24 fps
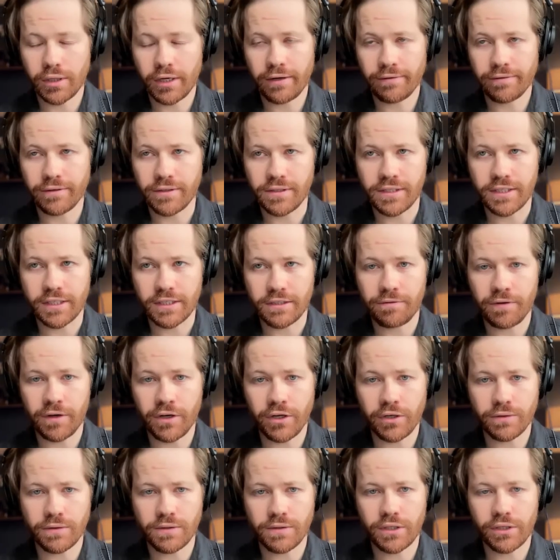I have a 6-video
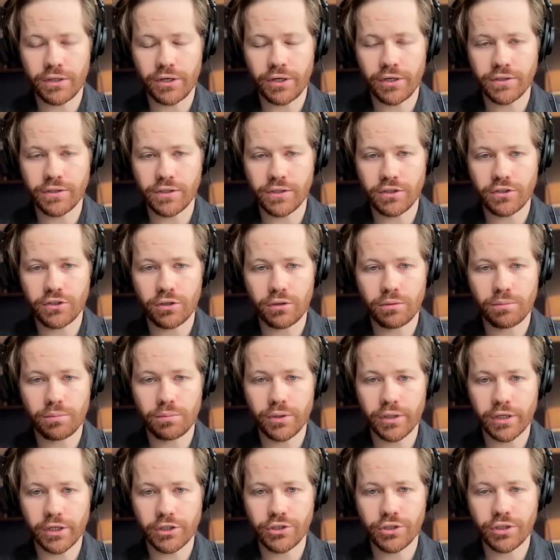series on tone
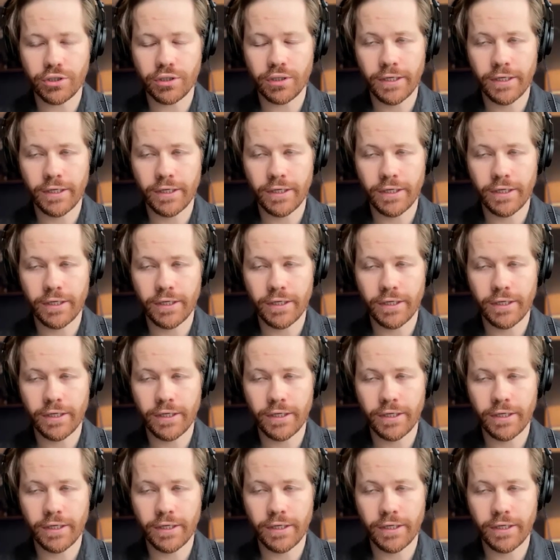production.